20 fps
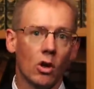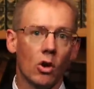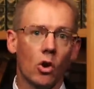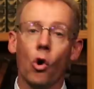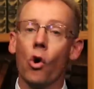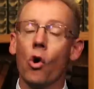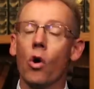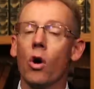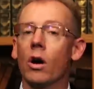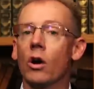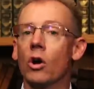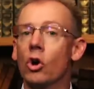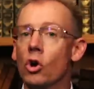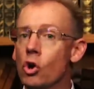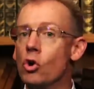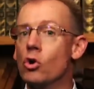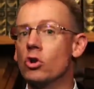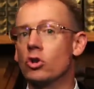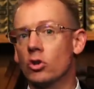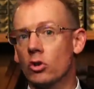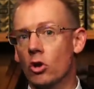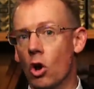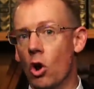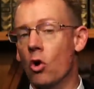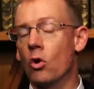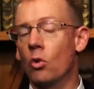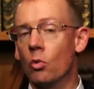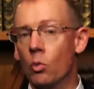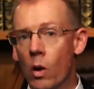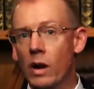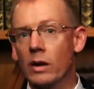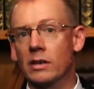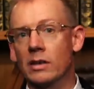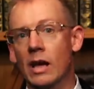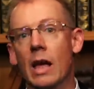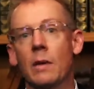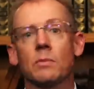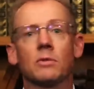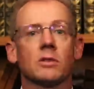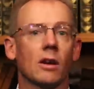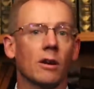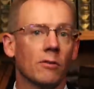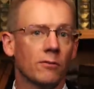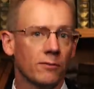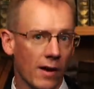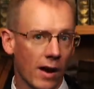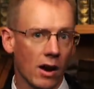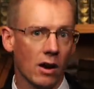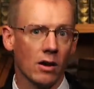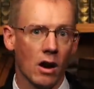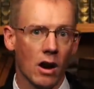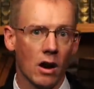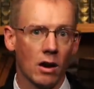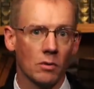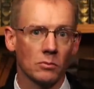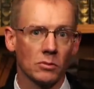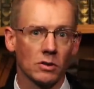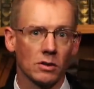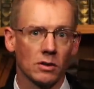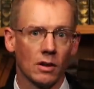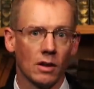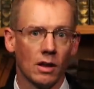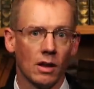or who should own what types of firearms